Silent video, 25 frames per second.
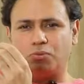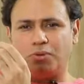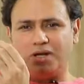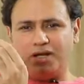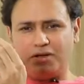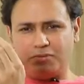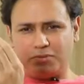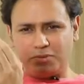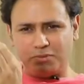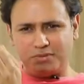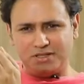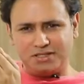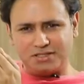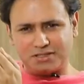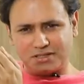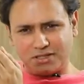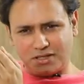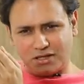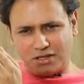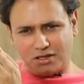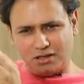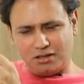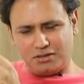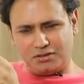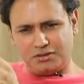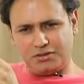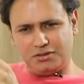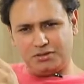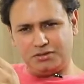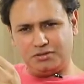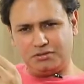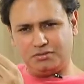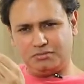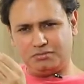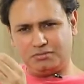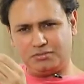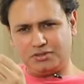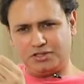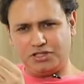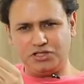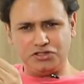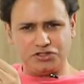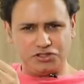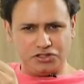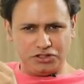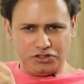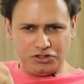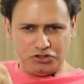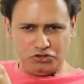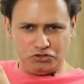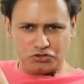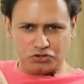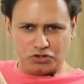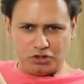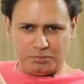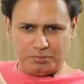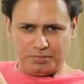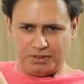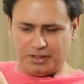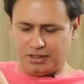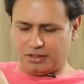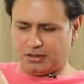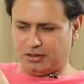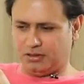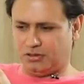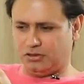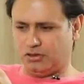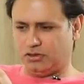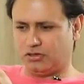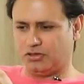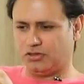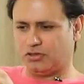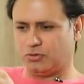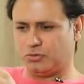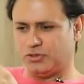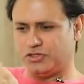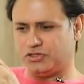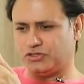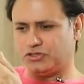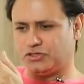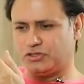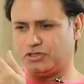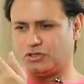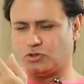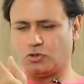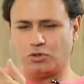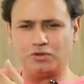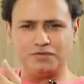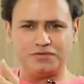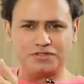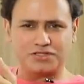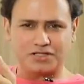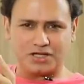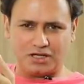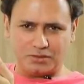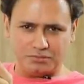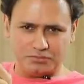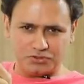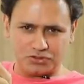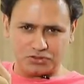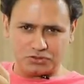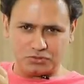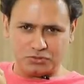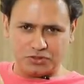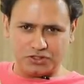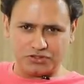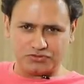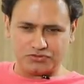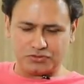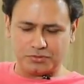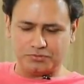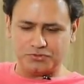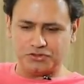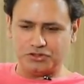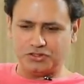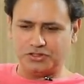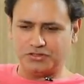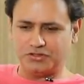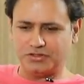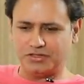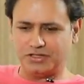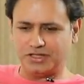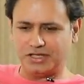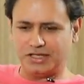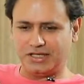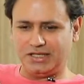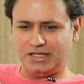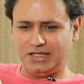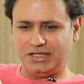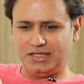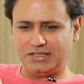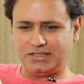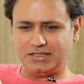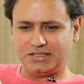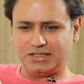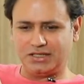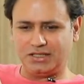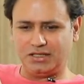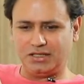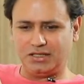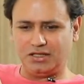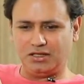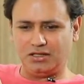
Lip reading: Whenever we start teaching a new topic, you know, the question that always comes to us from children is,